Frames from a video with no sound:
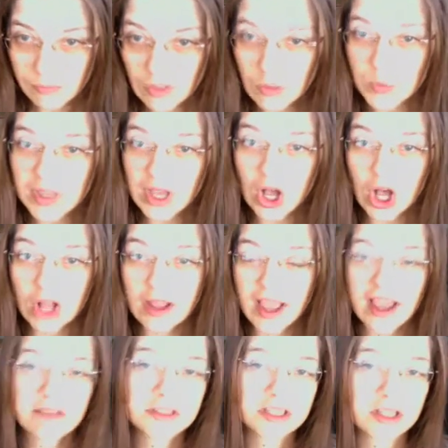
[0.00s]
We all
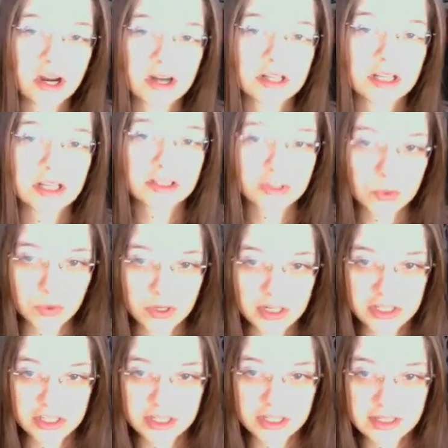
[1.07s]
have stardust
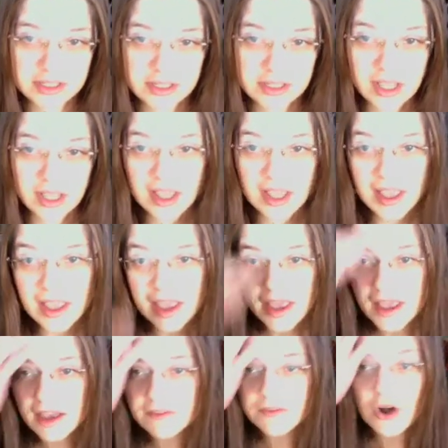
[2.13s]
origins.
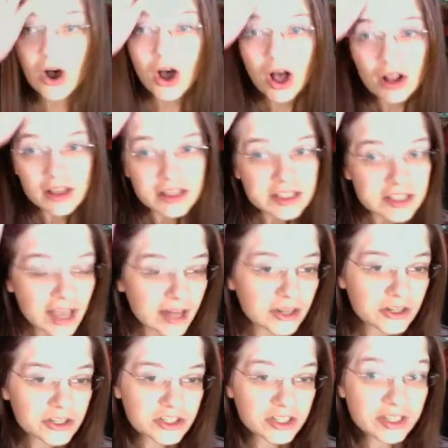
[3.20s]
If all is
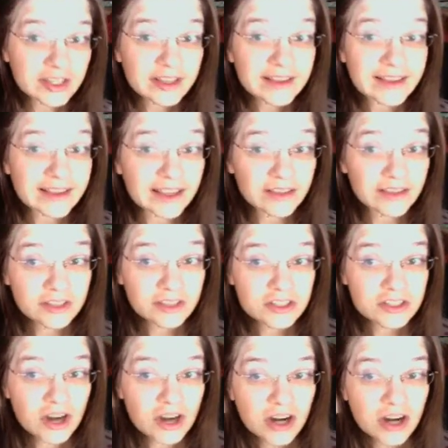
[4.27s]
energy, even
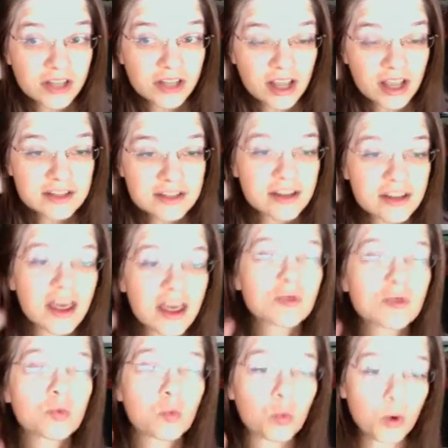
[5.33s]
stardust,
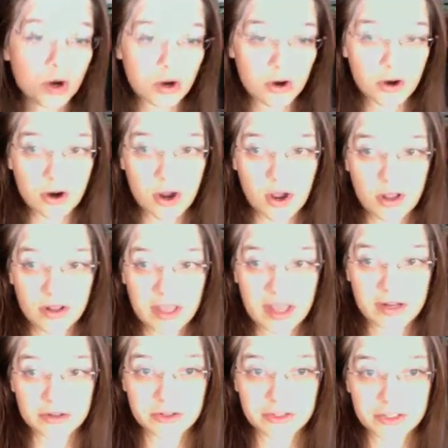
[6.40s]
then we're all
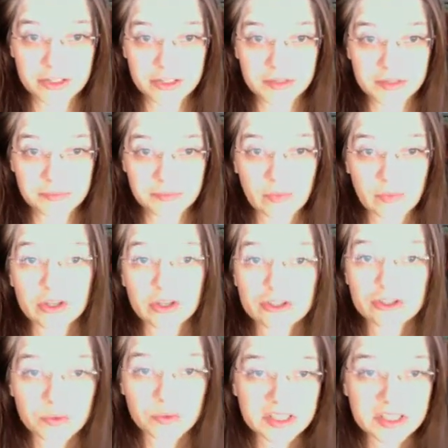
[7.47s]
energy.
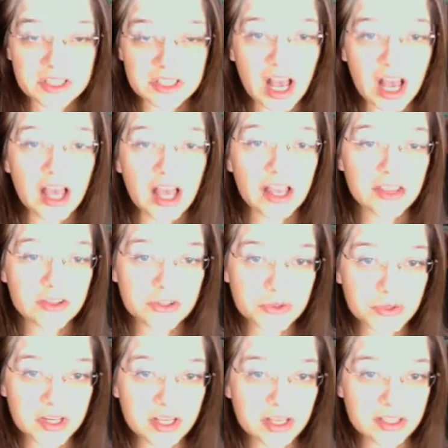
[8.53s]
So is the sky, the
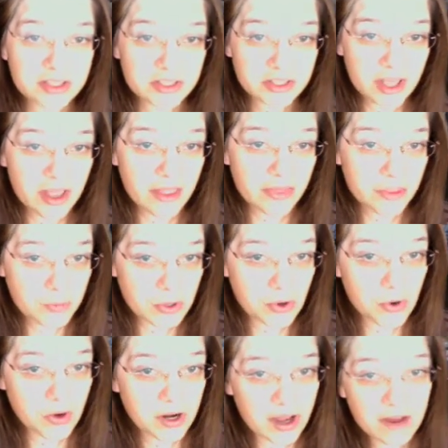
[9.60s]
trees, the sun, the moon,
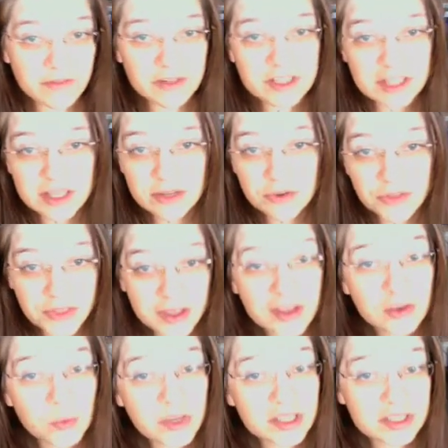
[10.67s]
and every single
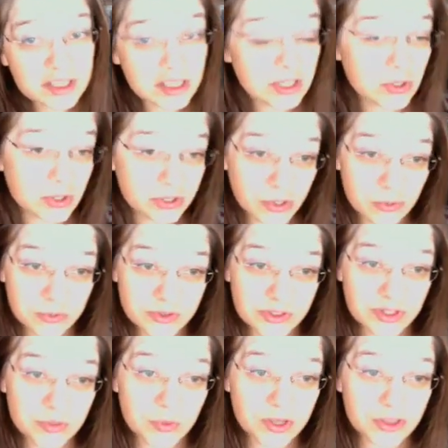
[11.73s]
thing we see or don't
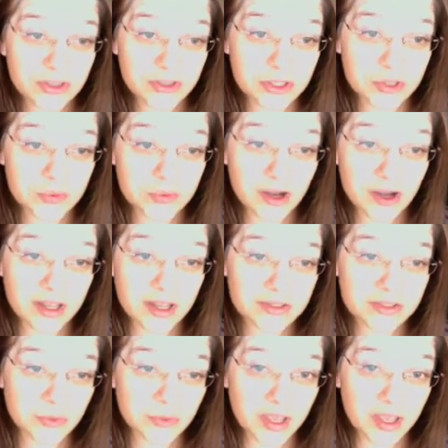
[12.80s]
see with the two eyes
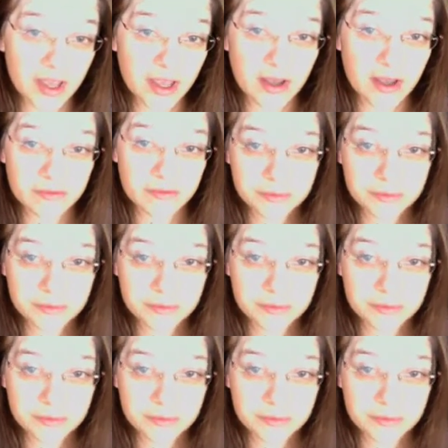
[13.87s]
that we have.